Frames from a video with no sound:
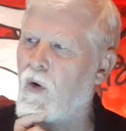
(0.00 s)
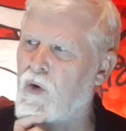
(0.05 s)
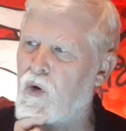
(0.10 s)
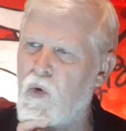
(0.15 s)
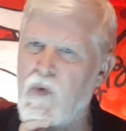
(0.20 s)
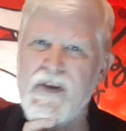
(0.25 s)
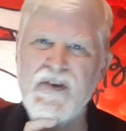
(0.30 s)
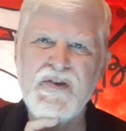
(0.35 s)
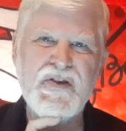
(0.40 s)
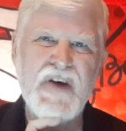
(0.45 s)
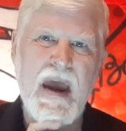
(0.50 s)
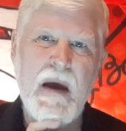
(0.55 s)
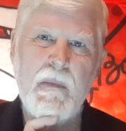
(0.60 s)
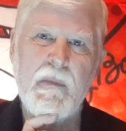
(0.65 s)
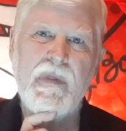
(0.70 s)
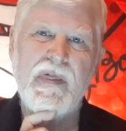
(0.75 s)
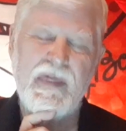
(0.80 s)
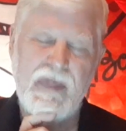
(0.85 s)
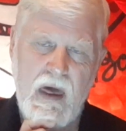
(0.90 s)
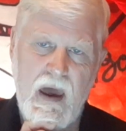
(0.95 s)
do the
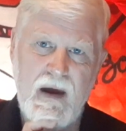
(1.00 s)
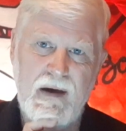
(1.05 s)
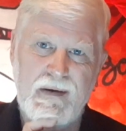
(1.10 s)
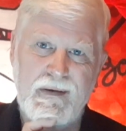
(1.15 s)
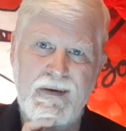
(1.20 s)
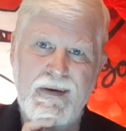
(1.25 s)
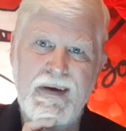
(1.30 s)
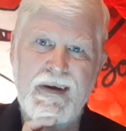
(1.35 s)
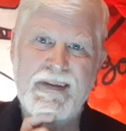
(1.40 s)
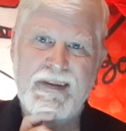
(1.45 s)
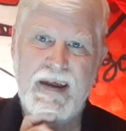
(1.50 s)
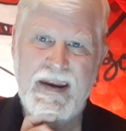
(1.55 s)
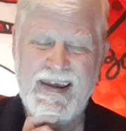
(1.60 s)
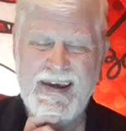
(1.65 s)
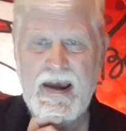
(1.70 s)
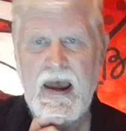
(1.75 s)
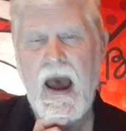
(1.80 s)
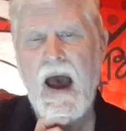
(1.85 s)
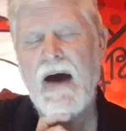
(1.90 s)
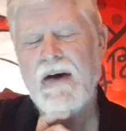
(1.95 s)
same thing that
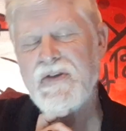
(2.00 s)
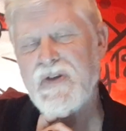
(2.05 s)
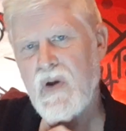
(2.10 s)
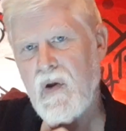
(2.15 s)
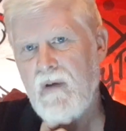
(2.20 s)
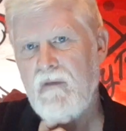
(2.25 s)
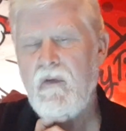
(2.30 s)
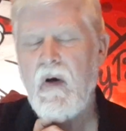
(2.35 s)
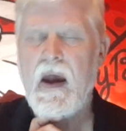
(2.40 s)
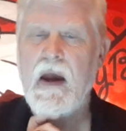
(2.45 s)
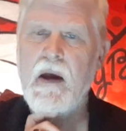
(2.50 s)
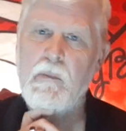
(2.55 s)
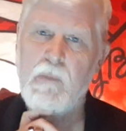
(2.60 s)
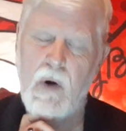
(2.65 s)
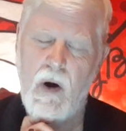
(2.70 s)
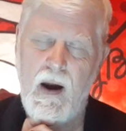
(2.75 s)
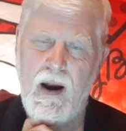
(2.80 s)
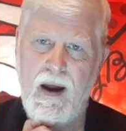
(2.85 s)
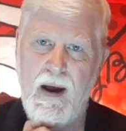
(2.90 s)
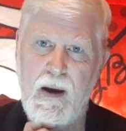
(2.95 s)
he asked of
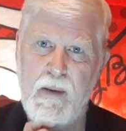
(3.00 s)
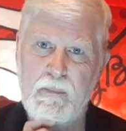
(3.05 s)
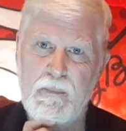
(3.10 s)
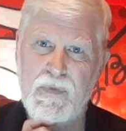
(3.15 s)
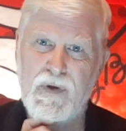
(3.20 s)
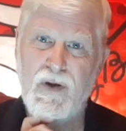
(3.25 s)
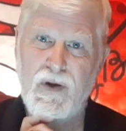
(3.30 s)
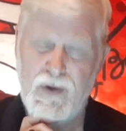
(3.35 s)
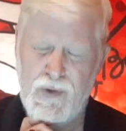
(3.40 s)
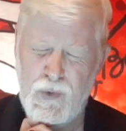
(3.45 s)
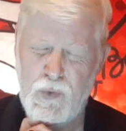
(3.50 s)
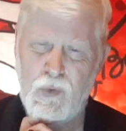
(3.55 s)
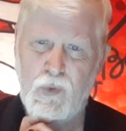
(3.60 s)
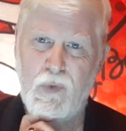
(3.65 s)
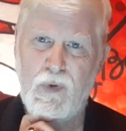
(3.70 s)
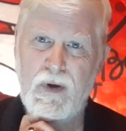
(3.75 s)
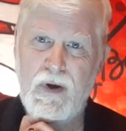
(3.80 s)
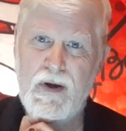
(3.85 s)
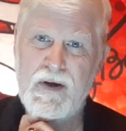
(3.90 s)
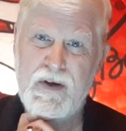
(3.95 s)
Abraham to do,
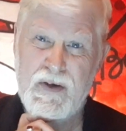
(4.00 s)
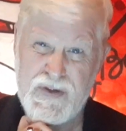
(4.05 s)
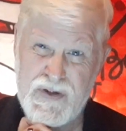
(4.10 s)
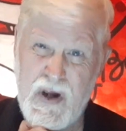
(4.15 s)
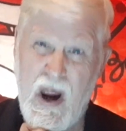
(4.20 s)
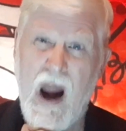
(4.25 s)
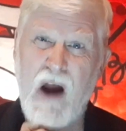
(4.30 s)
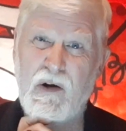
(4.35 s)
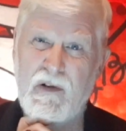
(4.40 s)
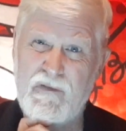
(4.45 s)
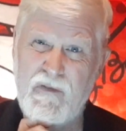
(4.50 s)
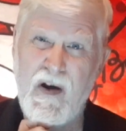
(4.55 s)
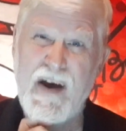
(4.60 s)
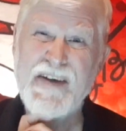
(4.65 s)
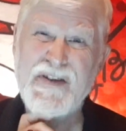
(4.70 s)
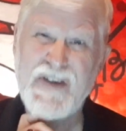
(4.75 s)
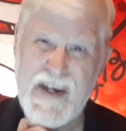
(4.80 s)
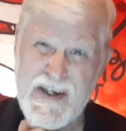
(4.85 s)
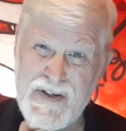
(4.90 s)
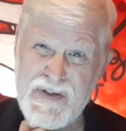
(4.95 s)
to
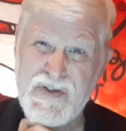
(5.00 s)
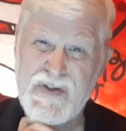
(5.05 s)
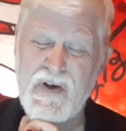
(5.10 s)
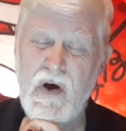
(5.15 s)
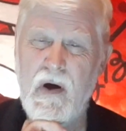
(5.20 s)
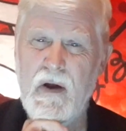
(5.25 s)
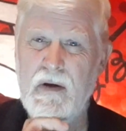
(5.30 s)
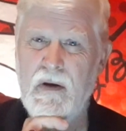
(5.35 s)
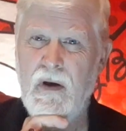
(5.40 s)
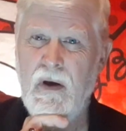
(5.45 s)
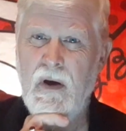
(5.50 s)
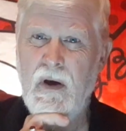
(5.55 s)
sacrifice his son,